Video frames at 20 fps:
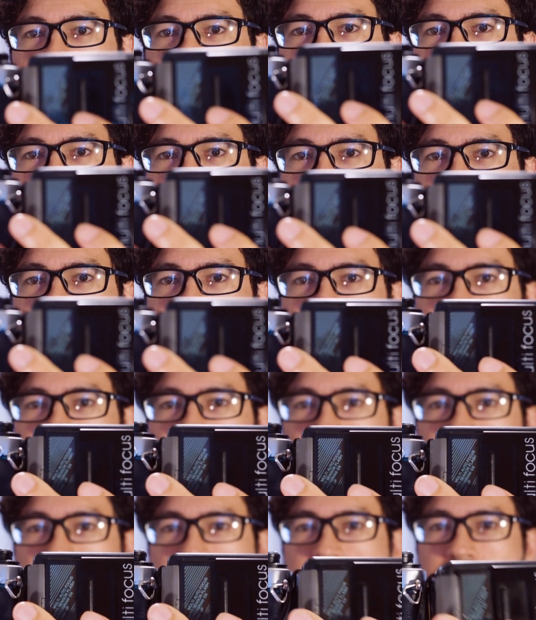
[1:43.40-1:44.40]
much
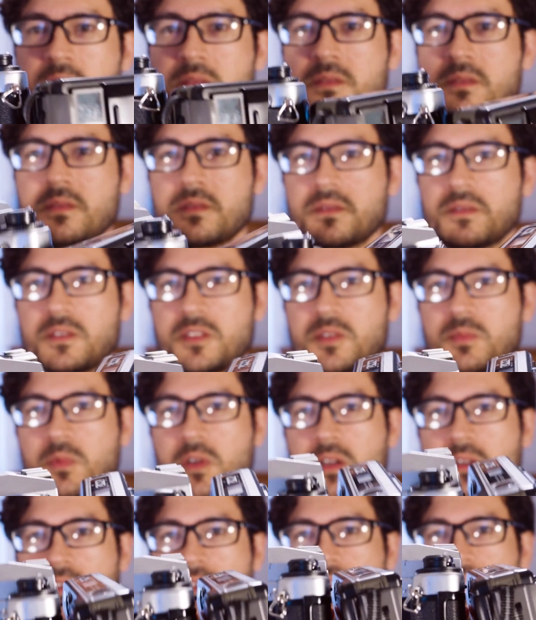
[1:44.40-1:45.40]

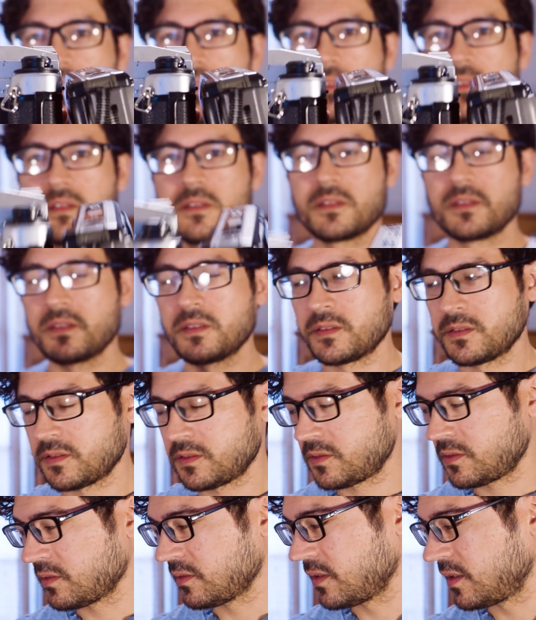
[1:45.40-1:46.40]
smaller,
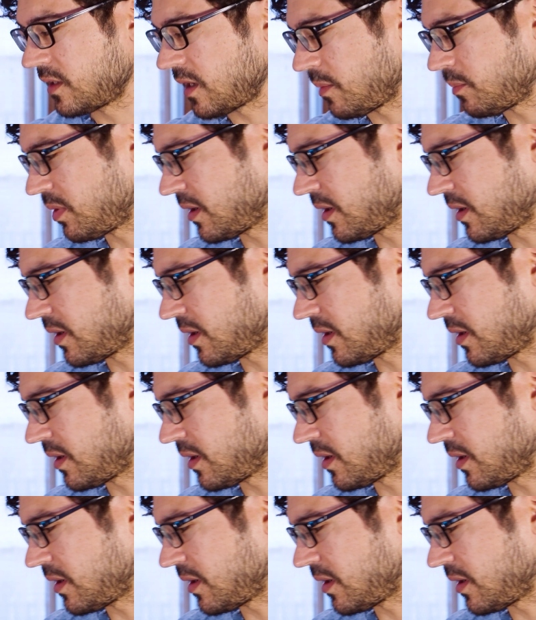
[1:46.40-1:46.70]
certainly not